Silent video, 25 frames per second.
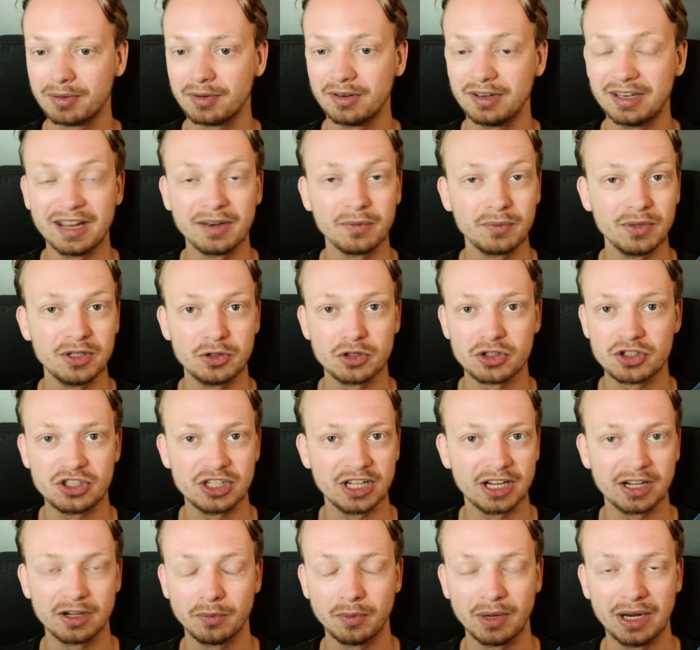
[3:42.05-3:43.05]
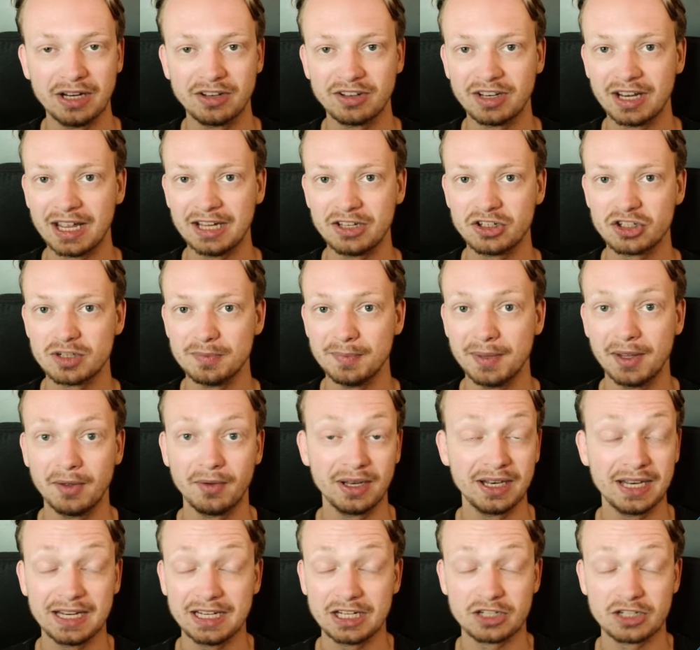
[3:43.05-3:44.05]
then we just generate the HTML
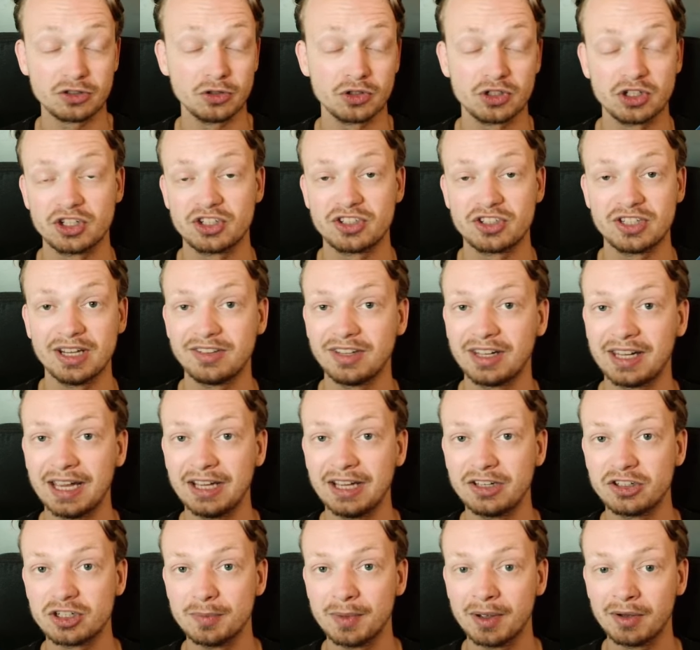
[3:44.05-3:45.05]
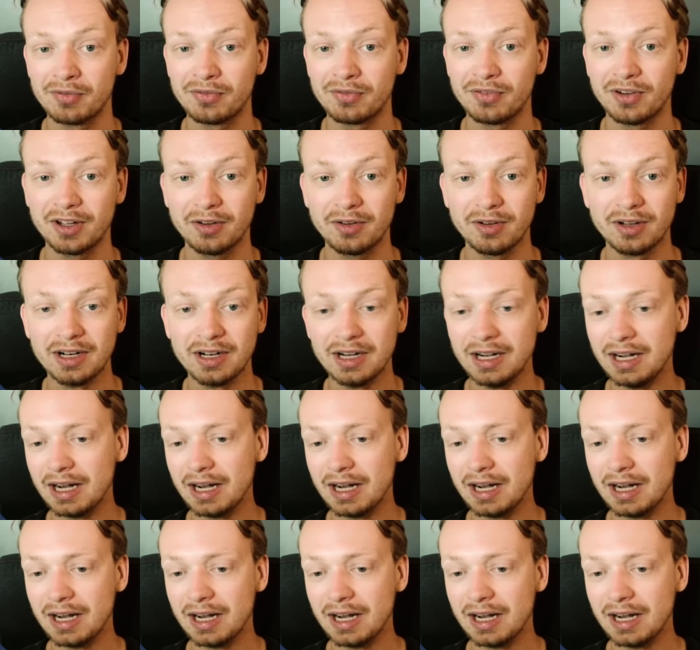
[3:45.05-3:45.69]
and then it's just a static HTML file.